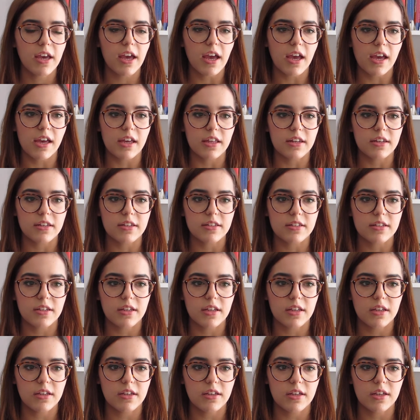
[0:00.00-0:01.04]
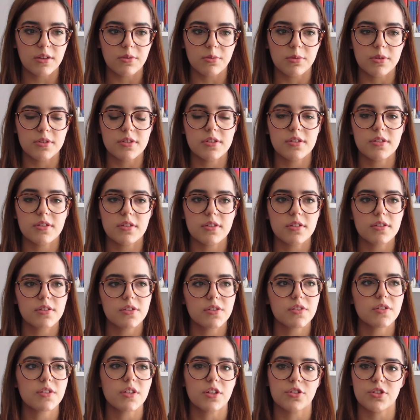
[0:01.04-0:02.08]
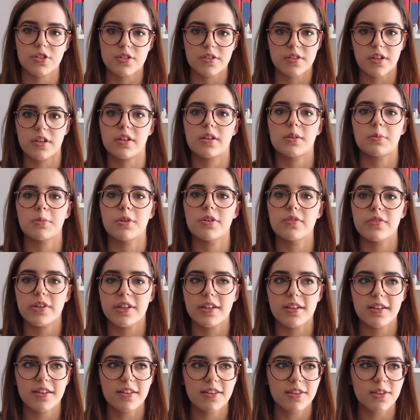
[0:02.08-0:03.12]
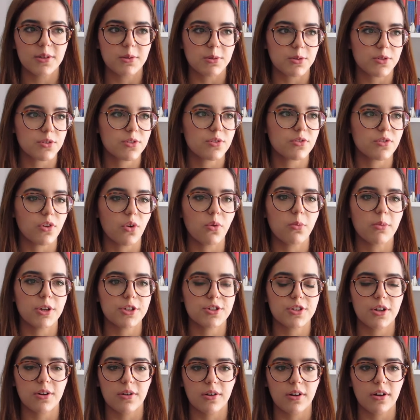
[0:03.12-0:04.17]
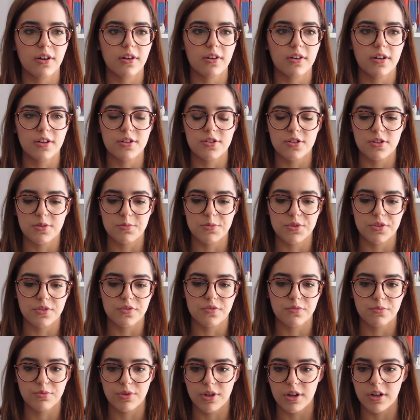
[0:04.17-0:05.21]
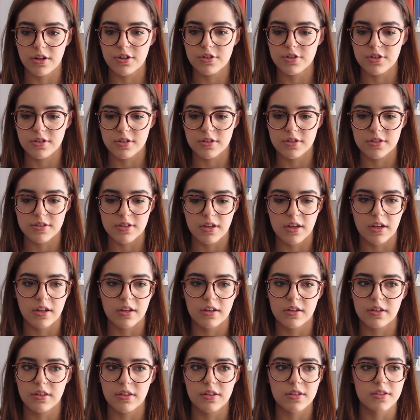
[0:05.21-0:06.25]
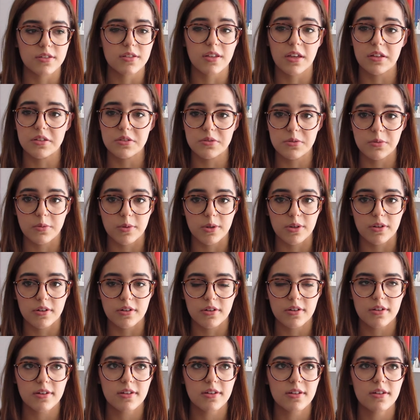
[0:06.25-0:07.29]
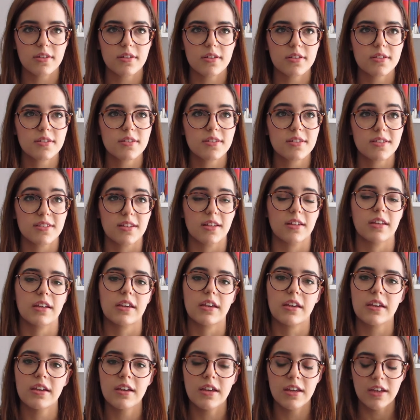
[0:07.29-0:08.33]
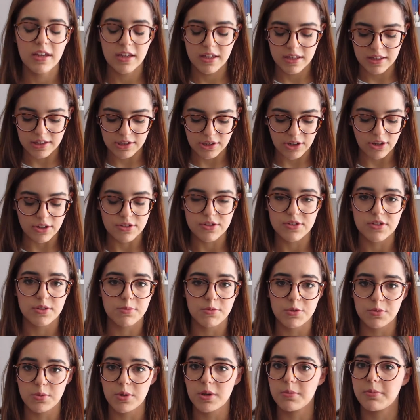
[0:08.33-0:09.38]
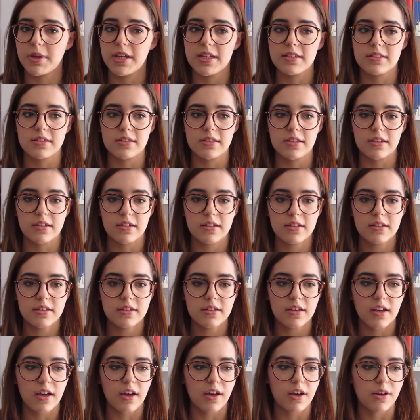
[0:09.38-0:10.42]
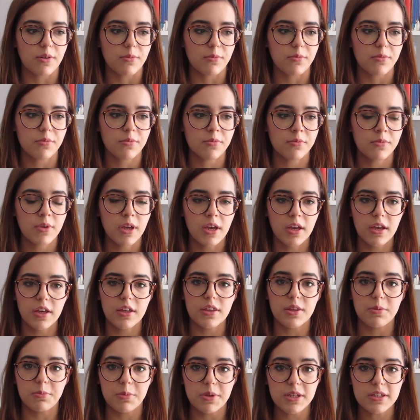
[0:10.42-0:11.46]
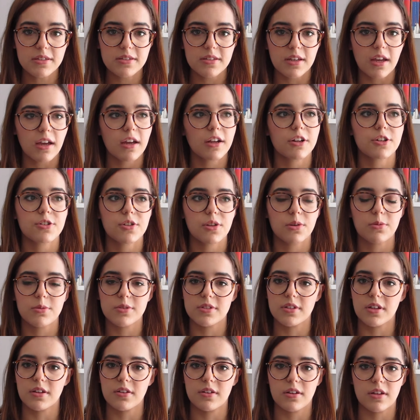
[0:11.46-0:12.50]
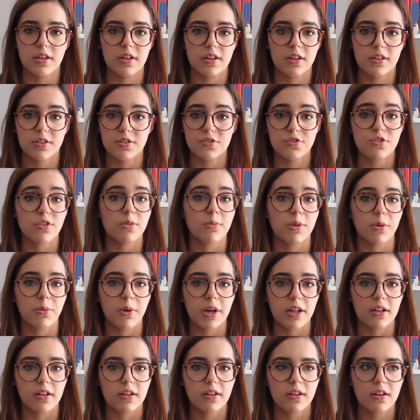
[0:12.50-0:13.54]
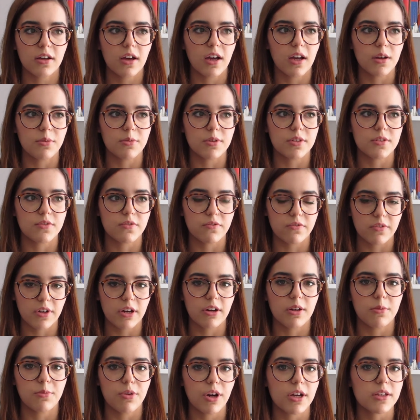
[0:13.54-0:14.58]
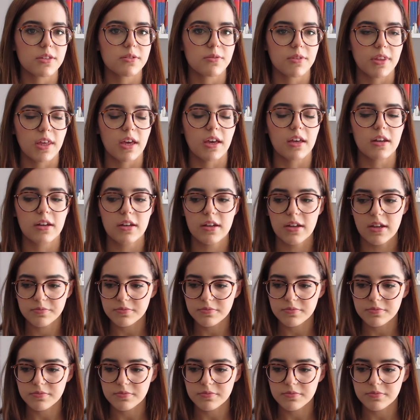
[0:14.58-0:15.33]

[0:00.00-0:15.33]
And it was such a stunning movie. There was so much going on in terms of production design. The sets were stunning. The costumes were amazing. The Beast actually was done extremely well. I was very impressed with that.